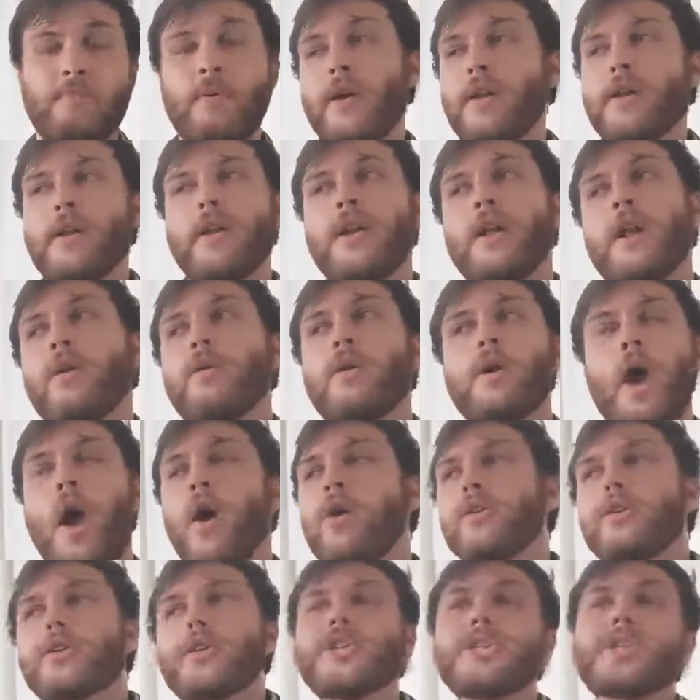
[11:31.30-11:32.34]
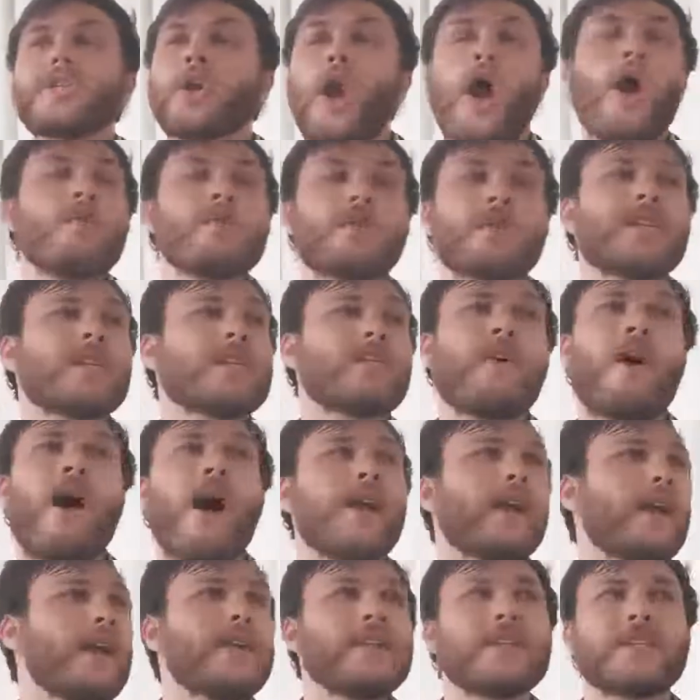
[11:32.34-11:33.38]
but you know, coaches, has
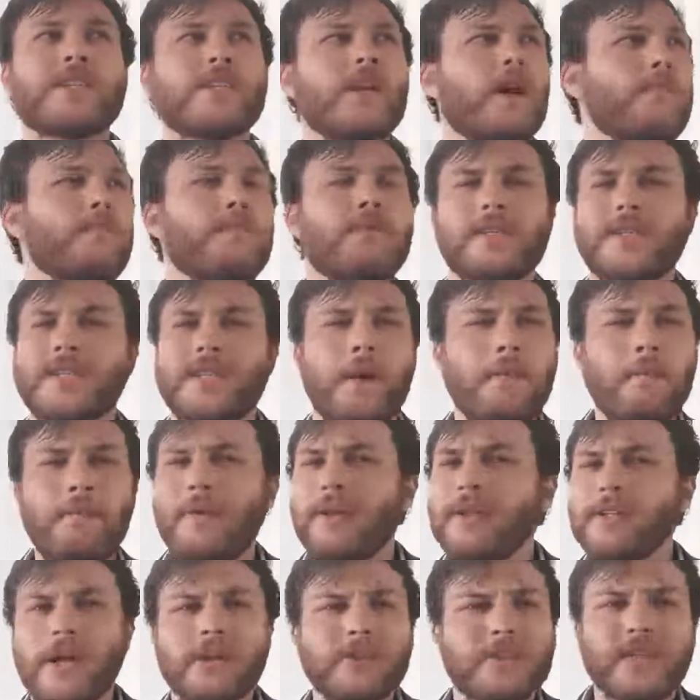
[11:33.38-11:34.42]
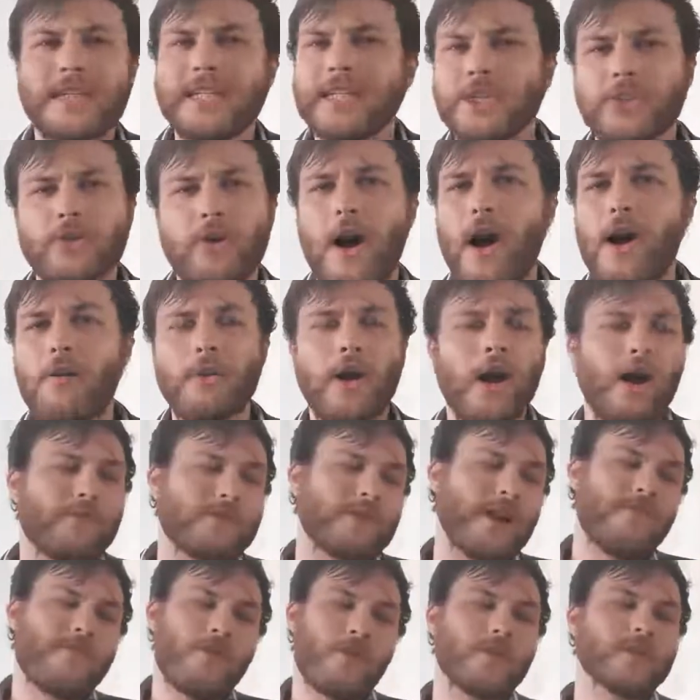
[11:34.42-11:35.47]
finally just stum stumbled onto this drama
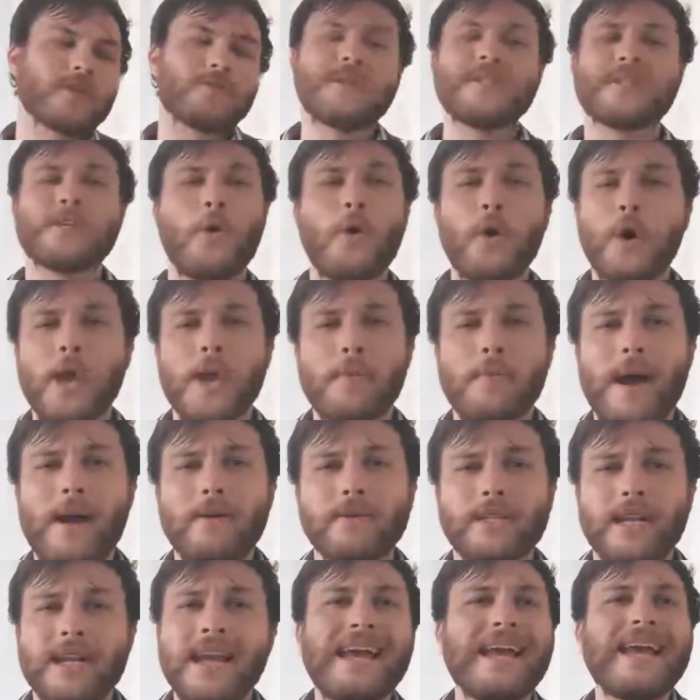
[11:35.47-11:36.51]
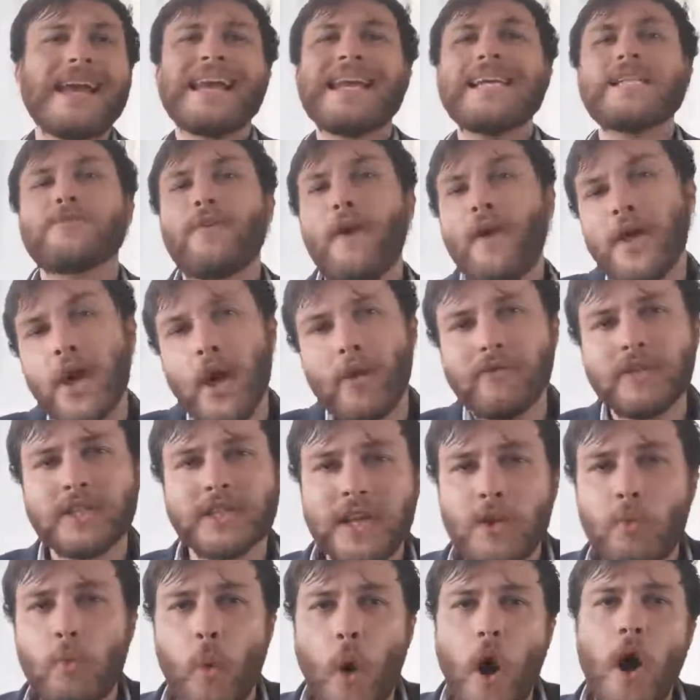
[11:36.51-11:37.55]
after everyone's been talking about it. He's very
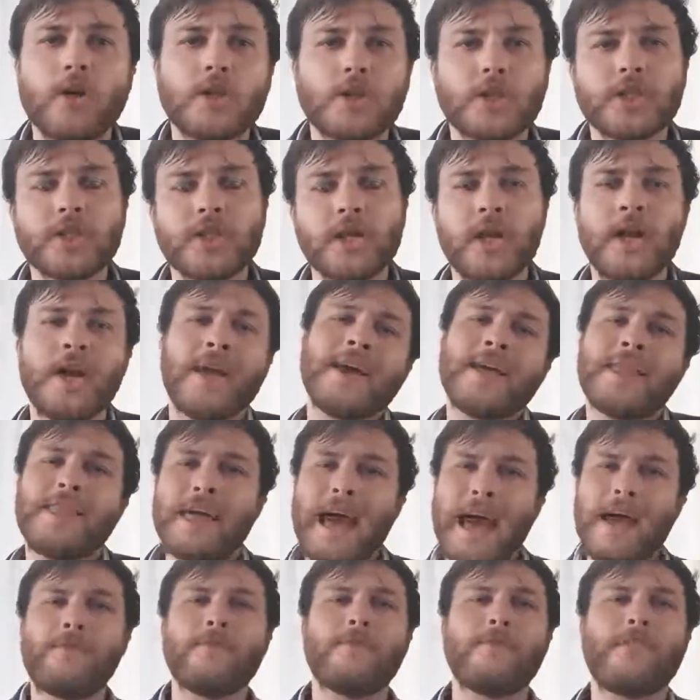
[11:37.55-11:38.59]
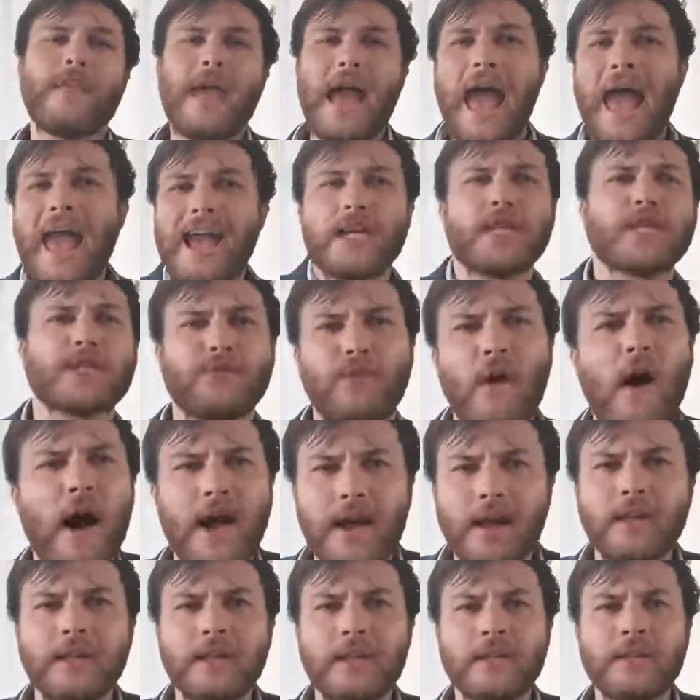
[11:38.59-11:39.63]
obviously watched that X
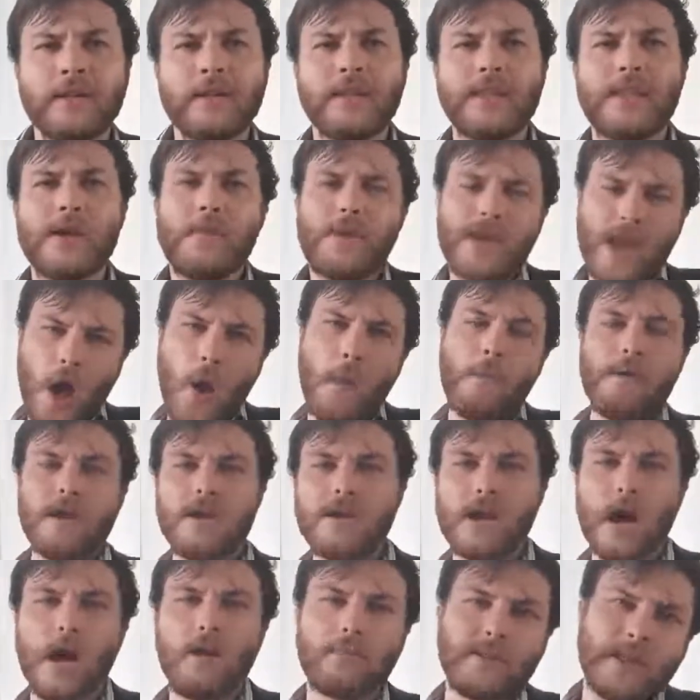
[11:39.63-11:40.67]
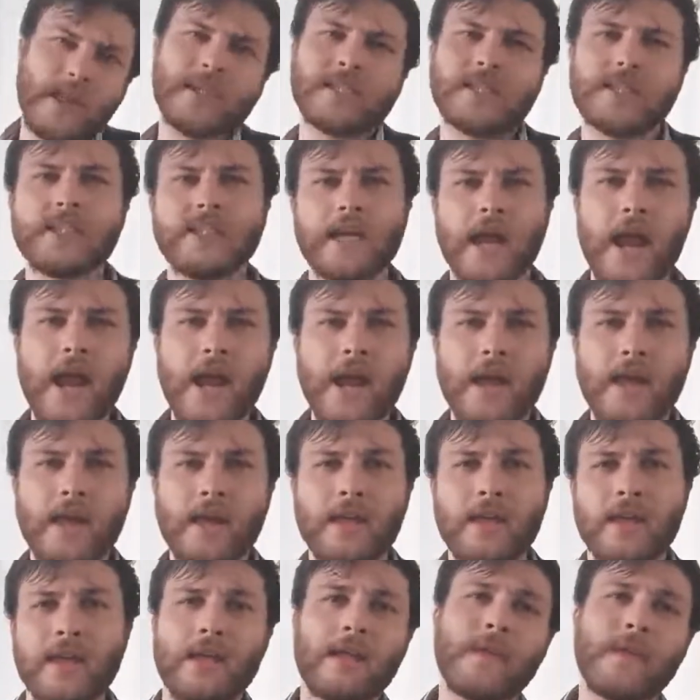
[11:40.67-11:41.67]
file that we opened up yesterday.